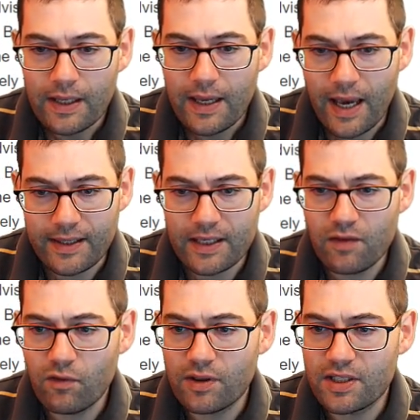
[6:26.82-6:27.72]
And then you've
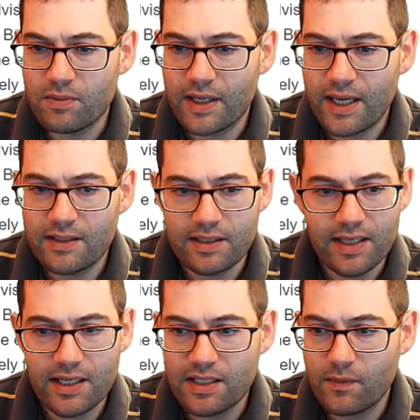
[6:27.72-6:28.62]
got this one here, as I said,
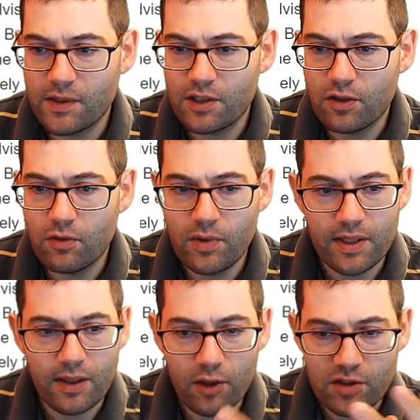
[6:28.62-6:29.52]
it's something to do
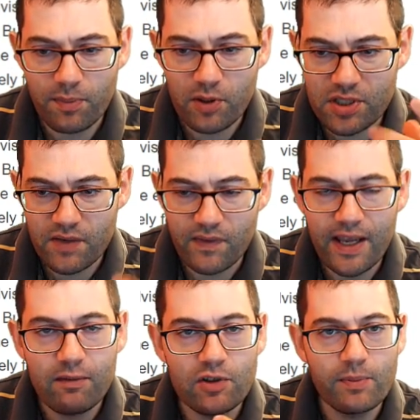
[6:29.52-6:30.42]
with a lot of positive
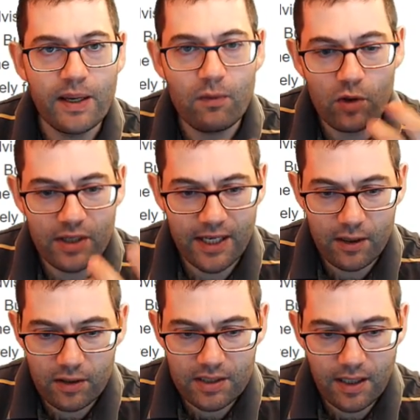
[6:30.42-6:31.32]
language about what it
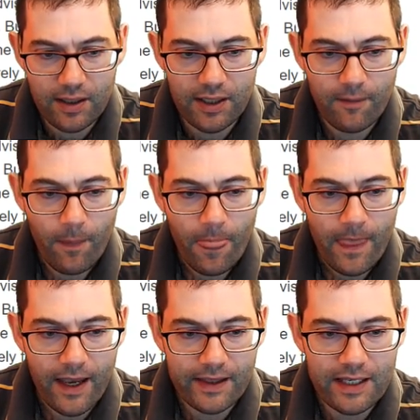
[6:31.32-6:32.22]
looks like.
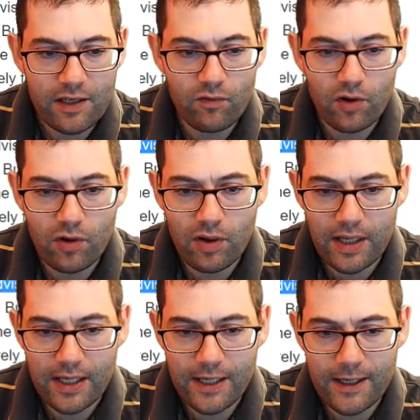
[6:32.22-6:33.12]
And then you've got
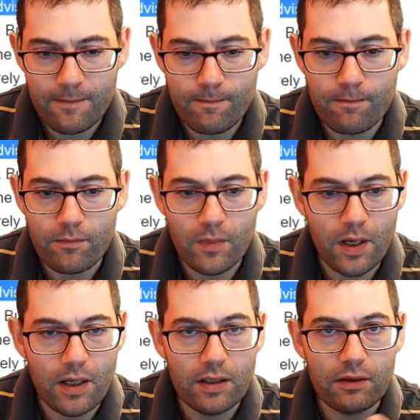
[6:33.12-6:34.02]

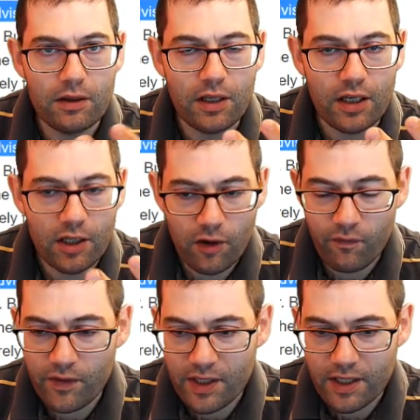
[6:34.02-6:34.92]
the
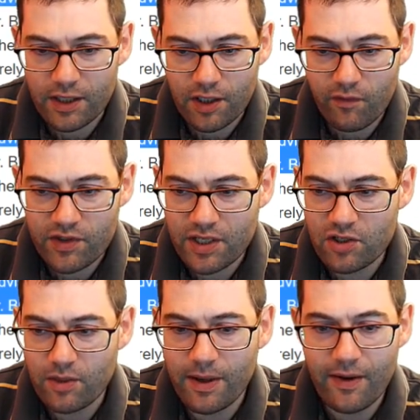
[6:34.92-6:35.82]
conversation
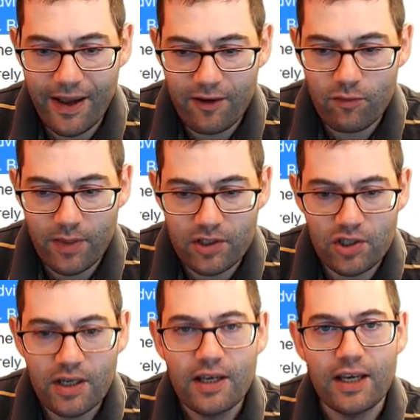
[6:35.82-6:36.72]
about how much
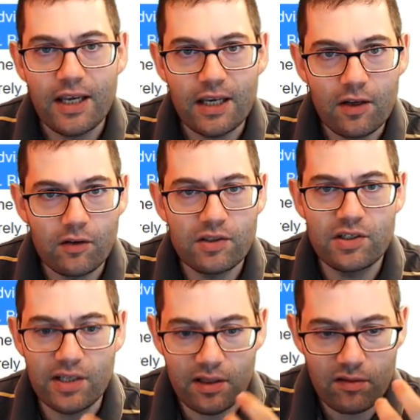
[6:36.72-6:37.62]
it costs
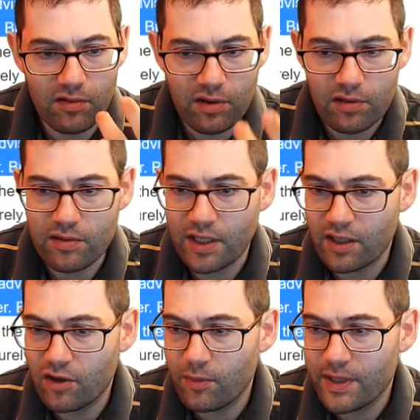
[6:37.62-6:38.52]
and concluding
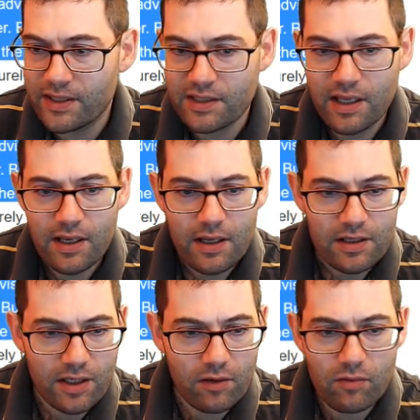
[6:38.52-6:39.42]
comments.
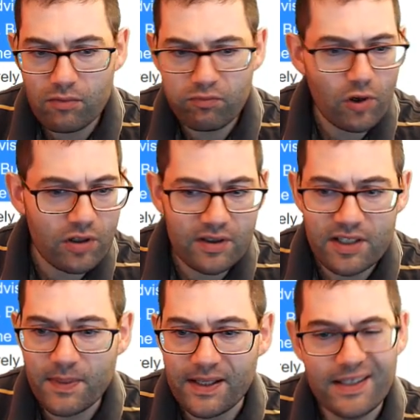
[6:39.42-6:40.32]
So what could this
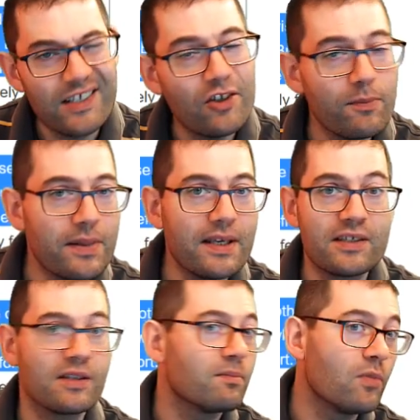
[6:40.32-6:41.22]
be? This could be
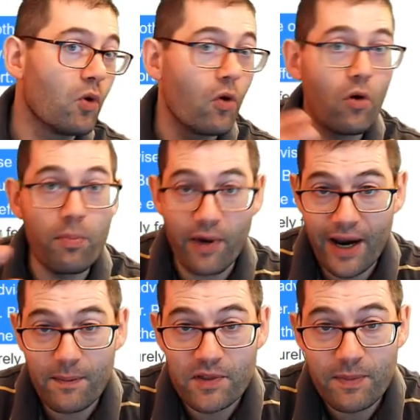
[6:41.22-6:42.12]
some more,
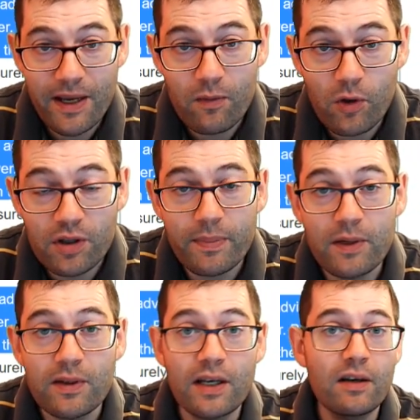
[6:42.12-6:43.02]
perhaps, about what the
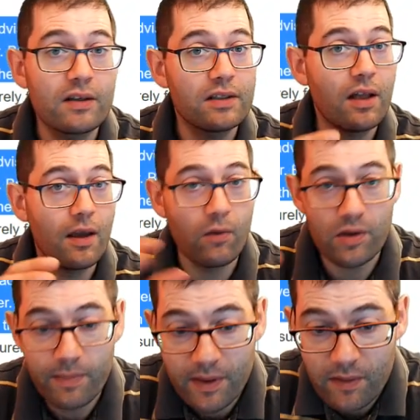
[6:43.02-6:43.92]
building looks like, what
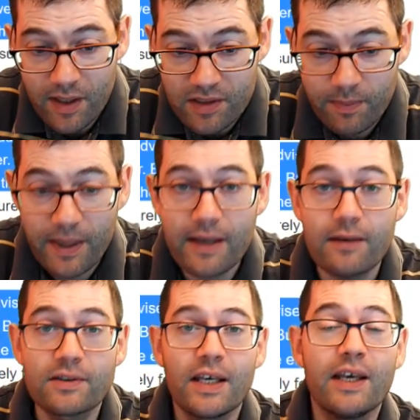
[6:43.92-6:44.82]
the building's
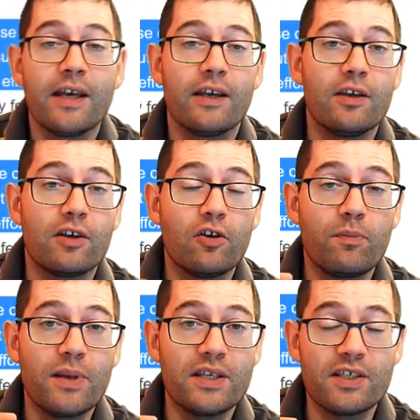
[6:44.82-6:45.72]
about. It could
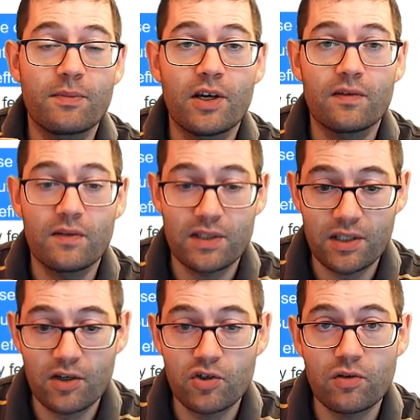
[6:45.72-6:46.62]
be some kind of
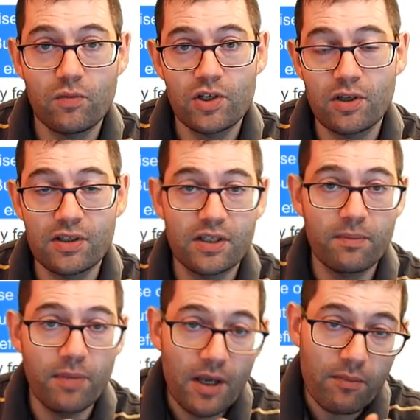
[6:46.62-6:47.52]
discussion which looks at
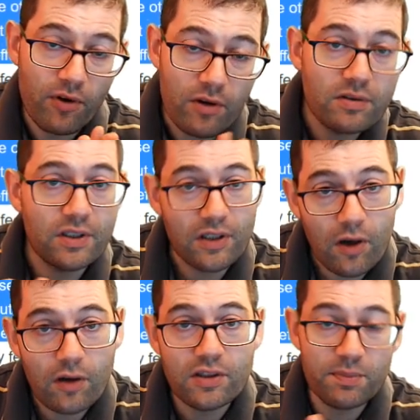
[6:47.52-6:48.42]
the pros and
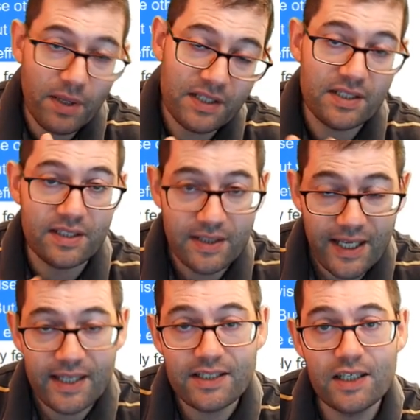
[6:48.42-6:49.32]
cons, pluses and
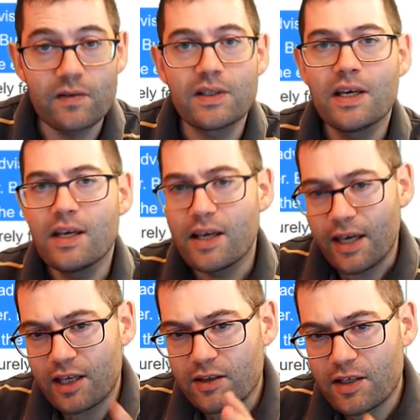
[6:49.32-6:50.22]
negatives.
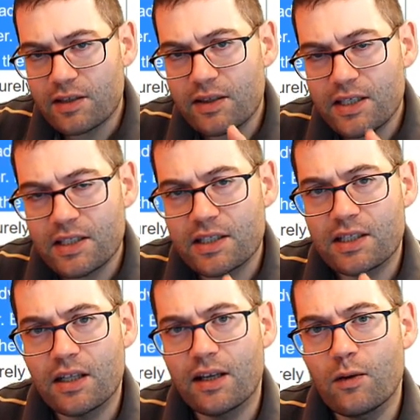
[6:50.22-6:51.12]
This is a
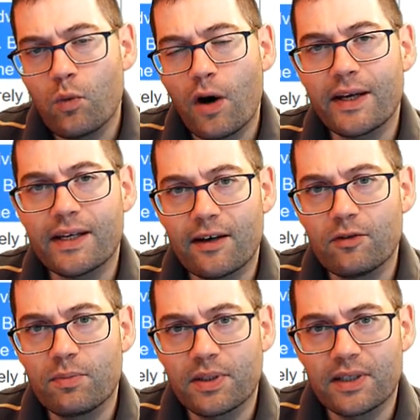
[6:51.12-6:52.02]
slightly wide
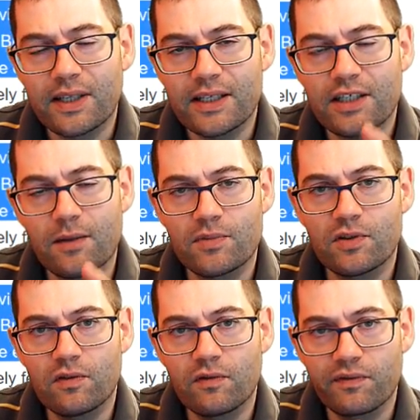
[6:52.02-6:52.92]
open in terms
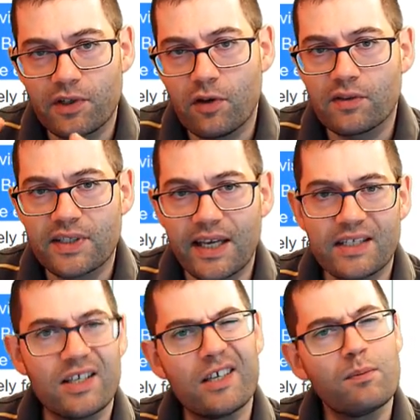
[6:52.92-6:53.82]
of context.
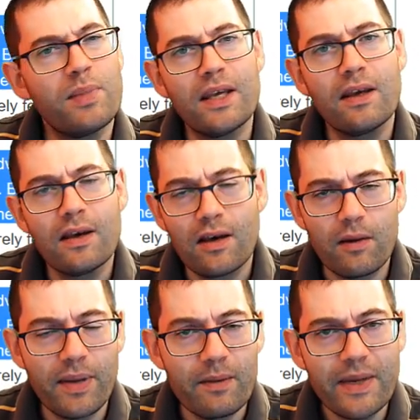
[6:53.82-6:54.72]
It could be
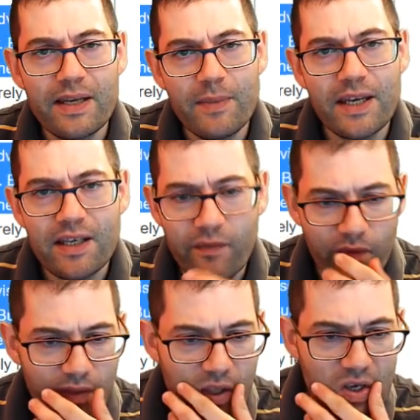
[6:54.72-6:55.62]
about many, many different
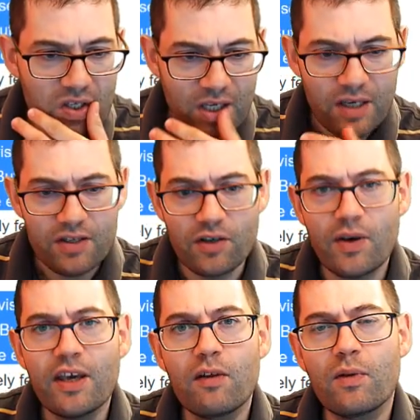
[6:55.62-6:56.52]
things. So
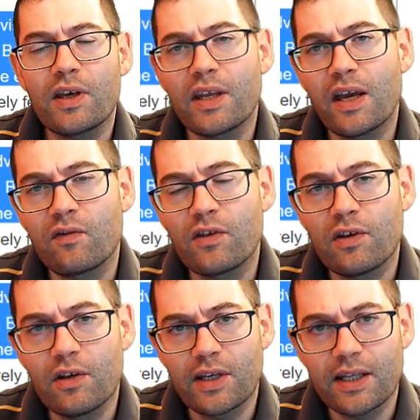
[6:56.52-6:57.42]
here we're going to have to
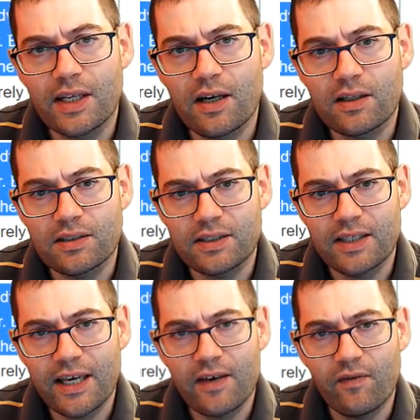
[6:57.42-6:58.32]
look at the answers
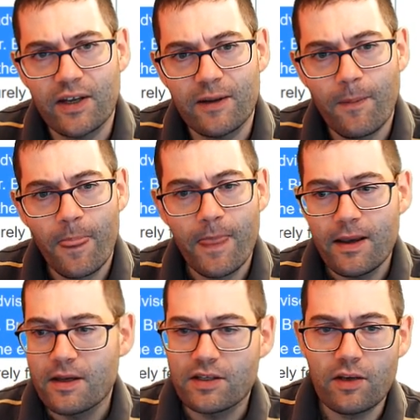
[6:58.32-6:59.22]
carefully.
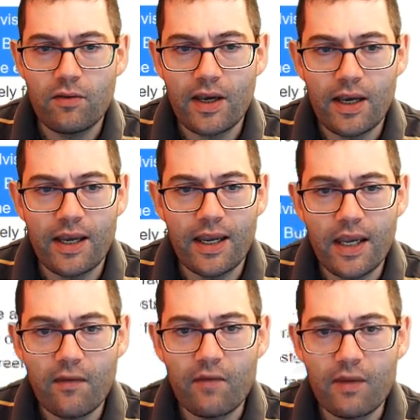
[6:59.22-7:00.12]
So
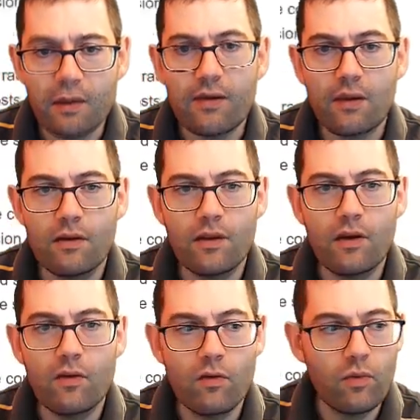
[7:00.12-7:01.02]
even
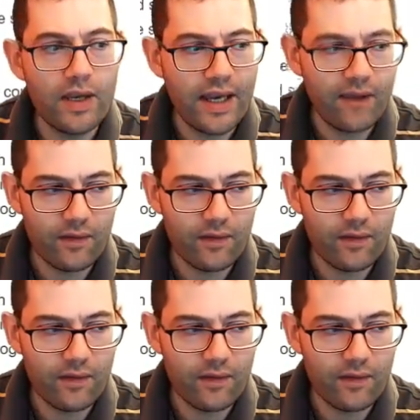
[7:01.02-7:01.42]
though we haven't